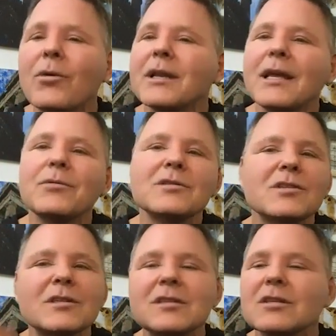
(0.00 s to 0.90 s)
And he was
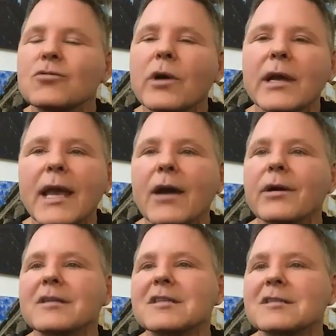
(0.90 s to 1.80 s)
just as
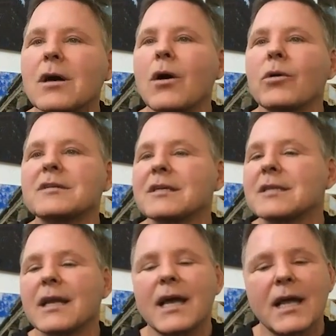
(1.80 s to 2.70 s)
gregarious as always. I
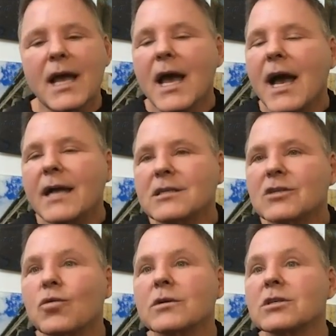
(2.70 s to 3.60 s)
said, I
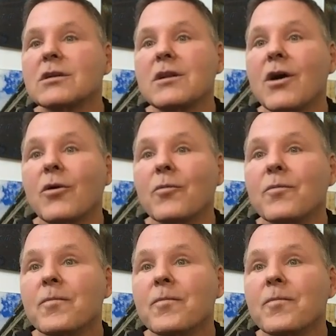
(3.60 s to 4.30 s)
just want you to know,